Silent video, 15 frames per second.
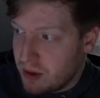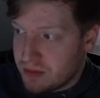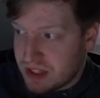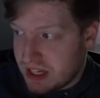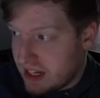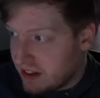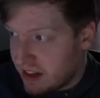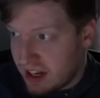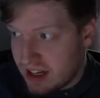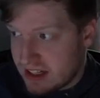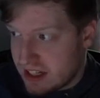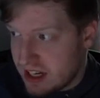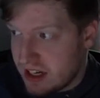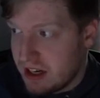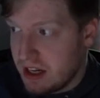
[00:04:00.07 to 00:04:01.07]
again, like I
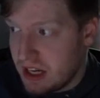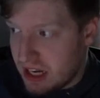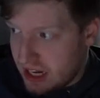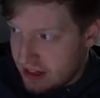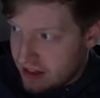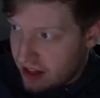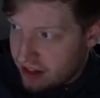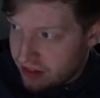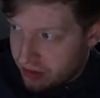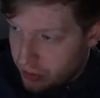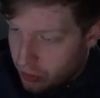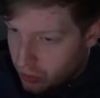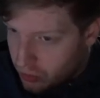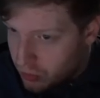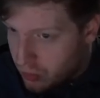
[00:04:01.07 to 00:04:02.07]
said, in that
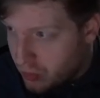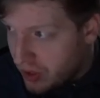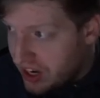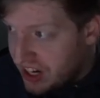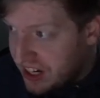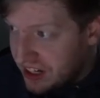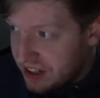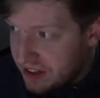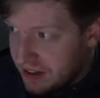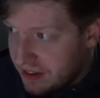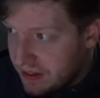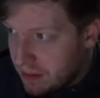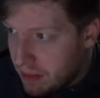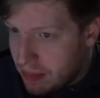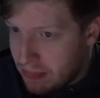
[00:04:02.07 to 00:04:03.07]
little ring.
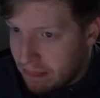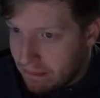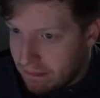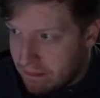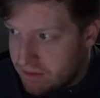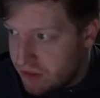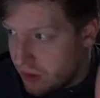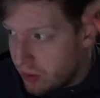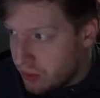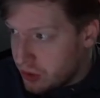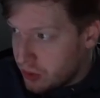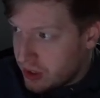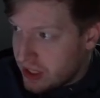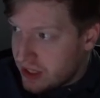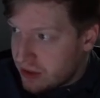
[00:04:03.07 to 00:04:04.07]
So you
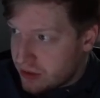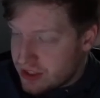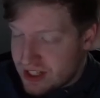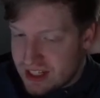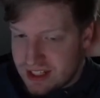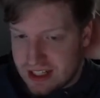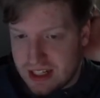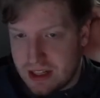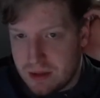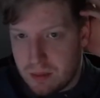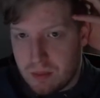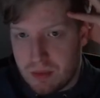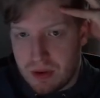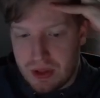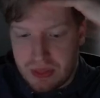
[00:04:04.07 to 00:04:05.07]
can either CC
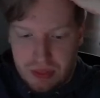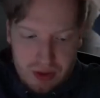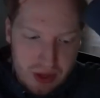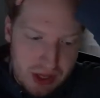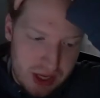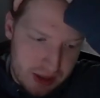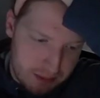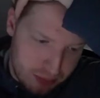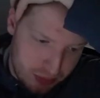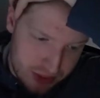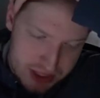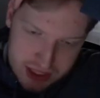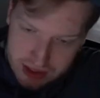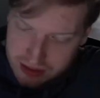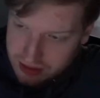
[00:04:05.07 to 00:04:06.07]
them with
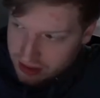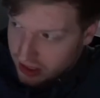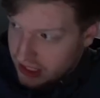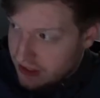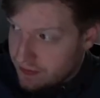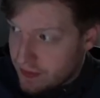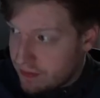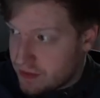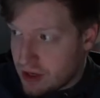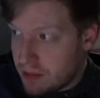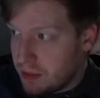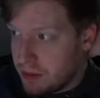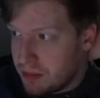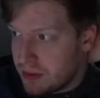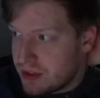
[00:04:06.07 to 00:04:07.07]
Imprison, like if you have
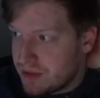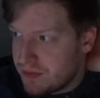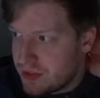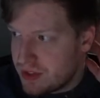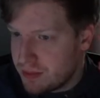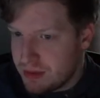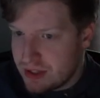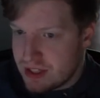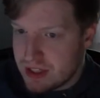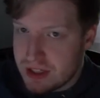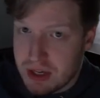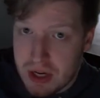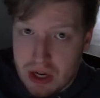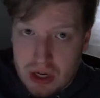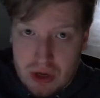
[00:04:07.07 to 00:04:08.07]
double Imprison for some reason.
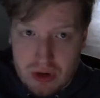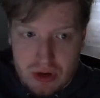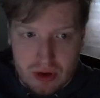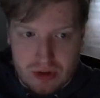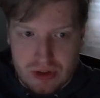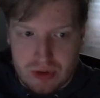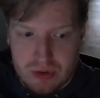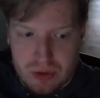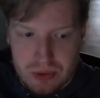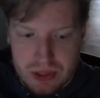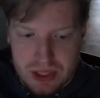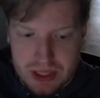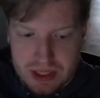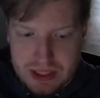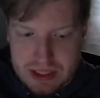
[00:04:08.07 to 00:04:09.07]
You can also do
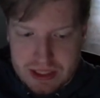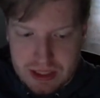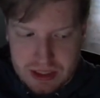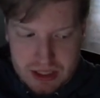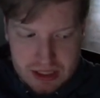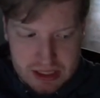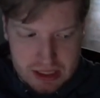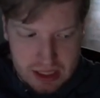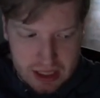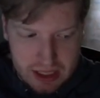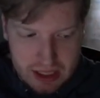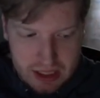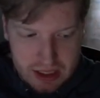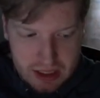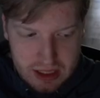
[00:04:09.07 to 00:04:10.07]
things such as
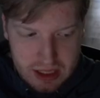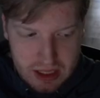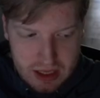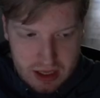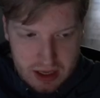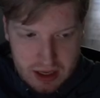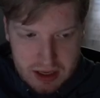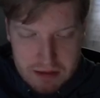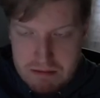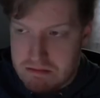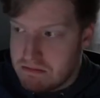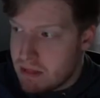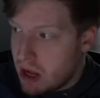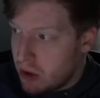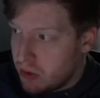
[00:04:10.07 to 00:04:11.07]
like
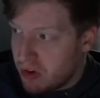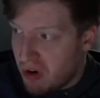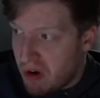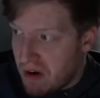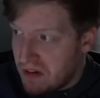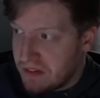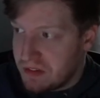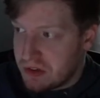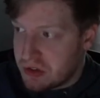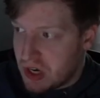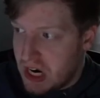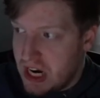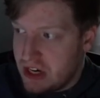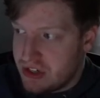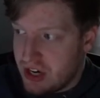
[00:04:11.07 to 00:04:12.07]
meld off the
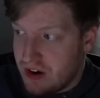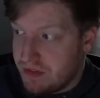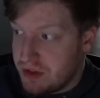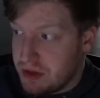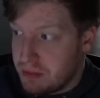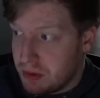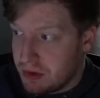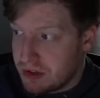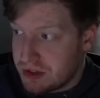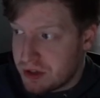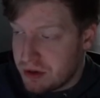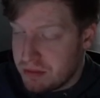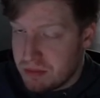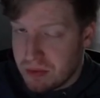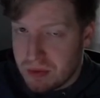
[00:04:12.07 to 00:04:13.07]
trash after you pull the
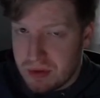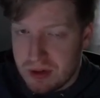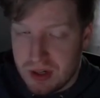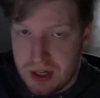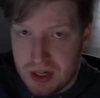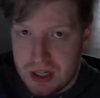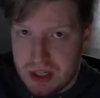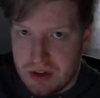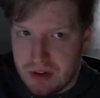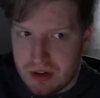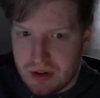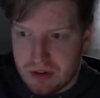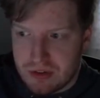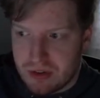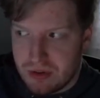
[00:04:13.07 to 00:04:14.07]
Stoneborn. You can
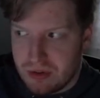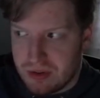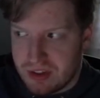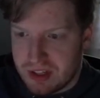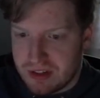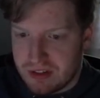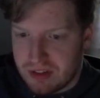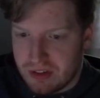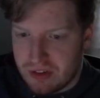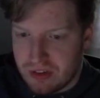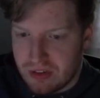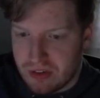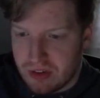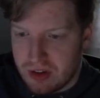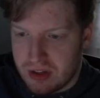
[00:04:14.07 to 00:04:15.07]
also do things such
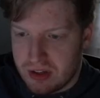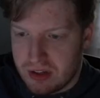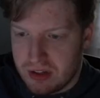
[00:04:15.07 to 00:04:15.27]
as like